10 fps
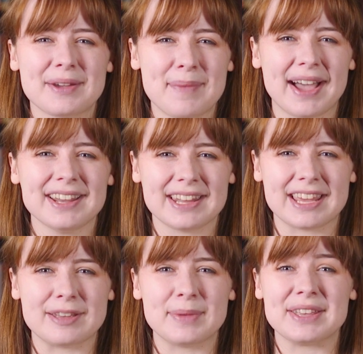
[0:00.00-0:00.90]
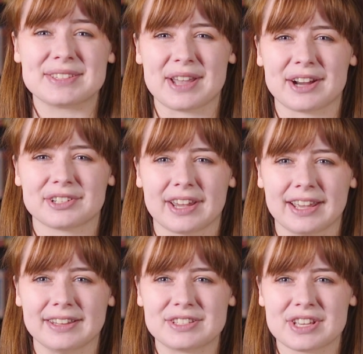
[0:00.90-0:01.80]
my name is Dr.
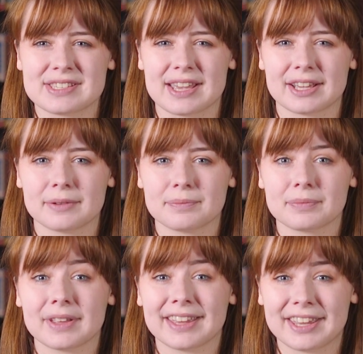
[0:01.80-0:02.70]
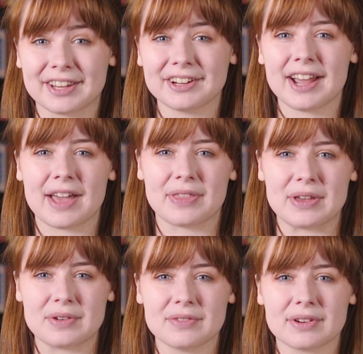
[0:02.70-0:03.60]
Haley Chizuk. Here at the
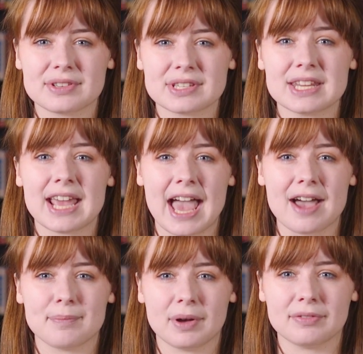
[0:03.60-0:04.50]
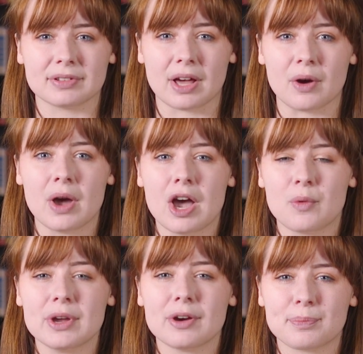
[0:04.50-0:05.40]
University at Buffalo,
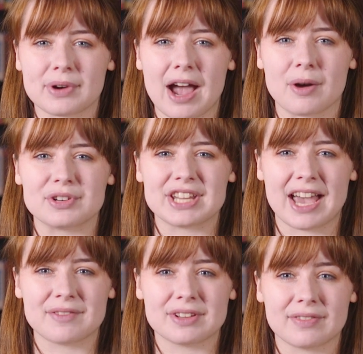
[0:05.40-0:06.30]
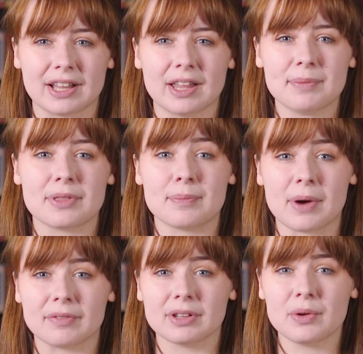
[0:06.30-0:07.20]
we are proud to have developed the
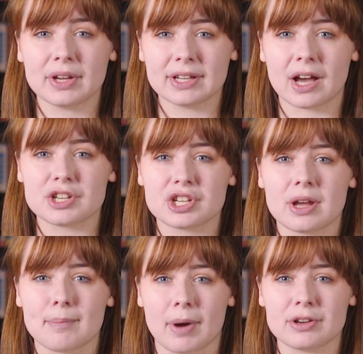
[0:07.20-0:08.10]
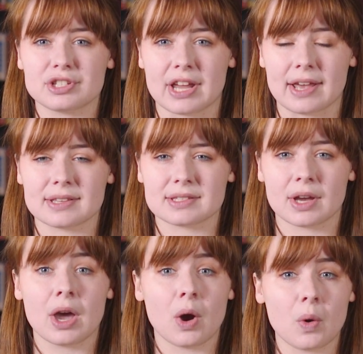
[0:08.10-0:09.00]
Buffalo Concussion March
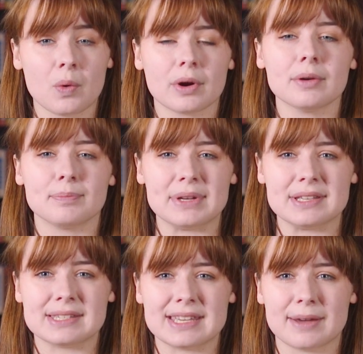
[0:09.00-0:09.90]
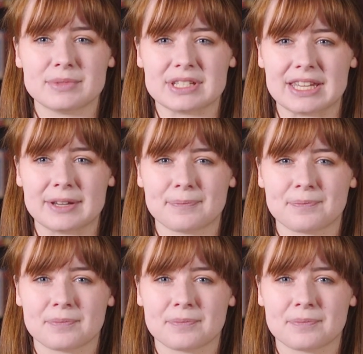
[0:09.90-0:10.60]
Test, or BCMT.